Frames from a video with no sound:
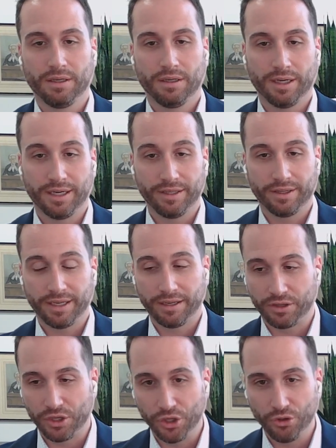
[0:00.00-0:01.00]

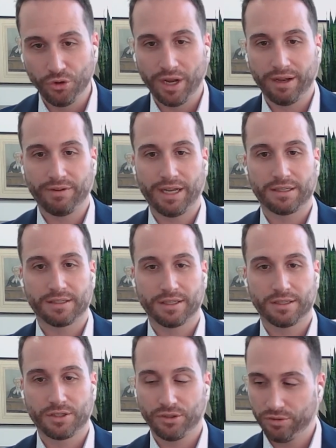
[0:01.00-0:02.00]
Anything you have
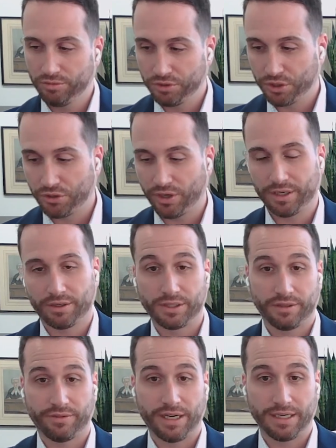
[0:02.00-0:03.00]
access to, your creditors
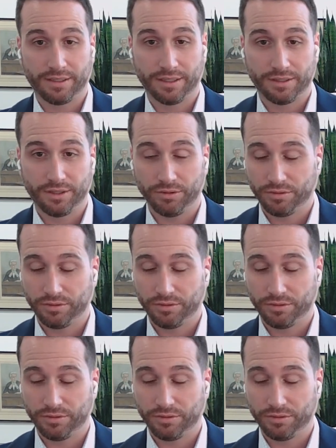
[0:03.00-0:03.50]
have access to.